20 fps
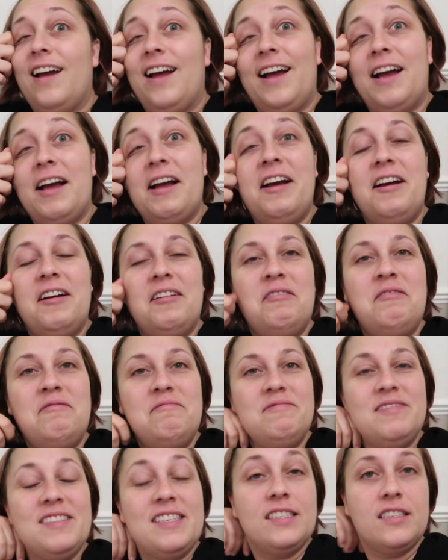
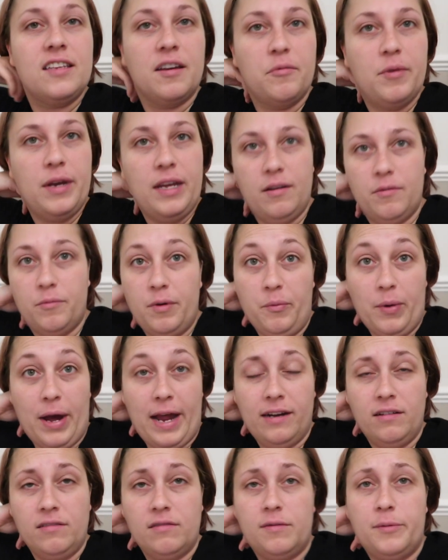Um, so we, we
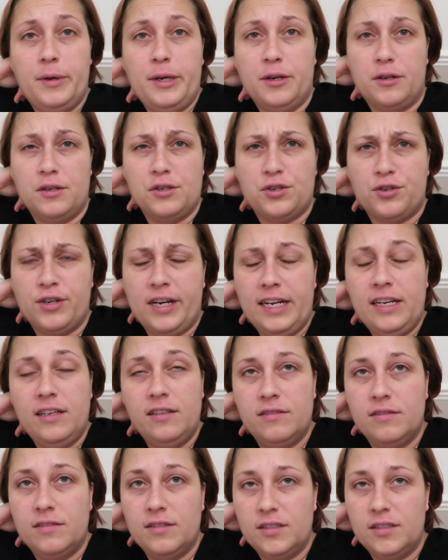went, we got a tree.